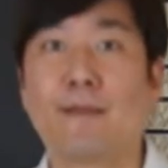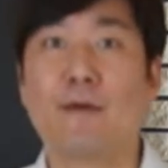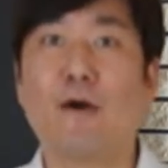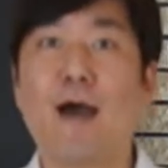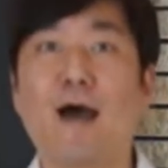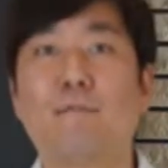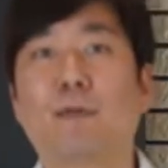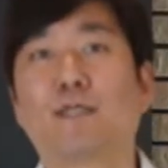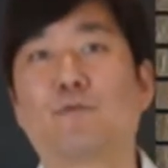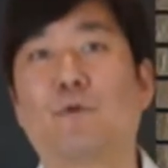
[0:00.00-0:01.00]
Now, how
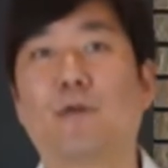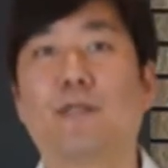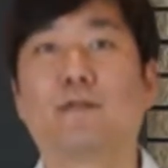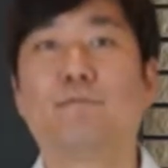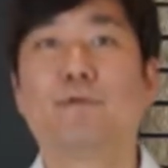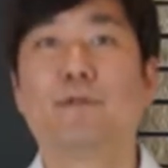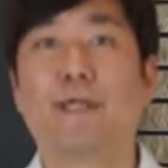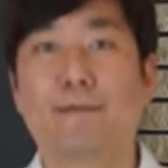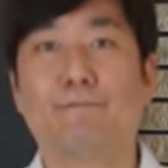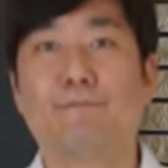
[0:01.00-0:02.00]
much water to put
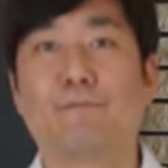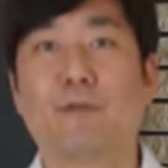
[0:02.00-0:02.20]
in?